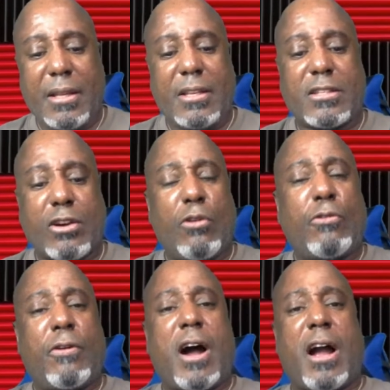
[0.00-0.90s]
So
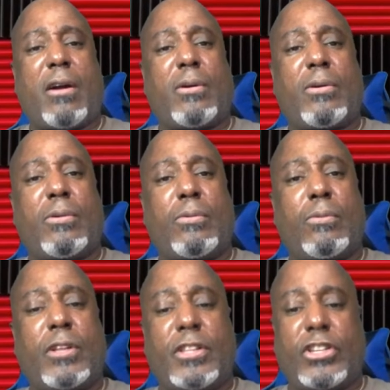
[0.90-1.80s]
far,
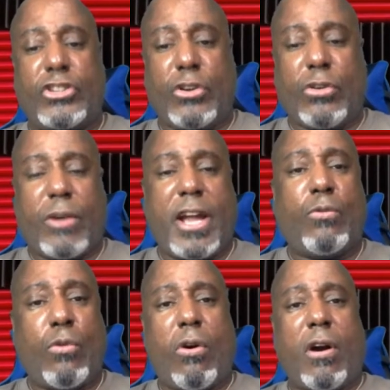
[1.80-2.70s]
with this Ukraine
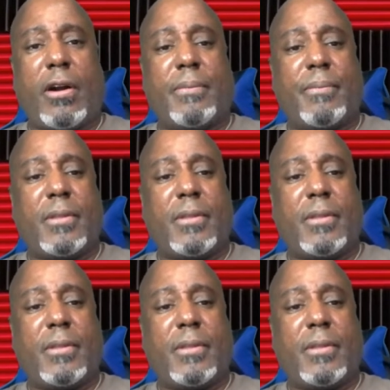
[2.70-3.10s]
war,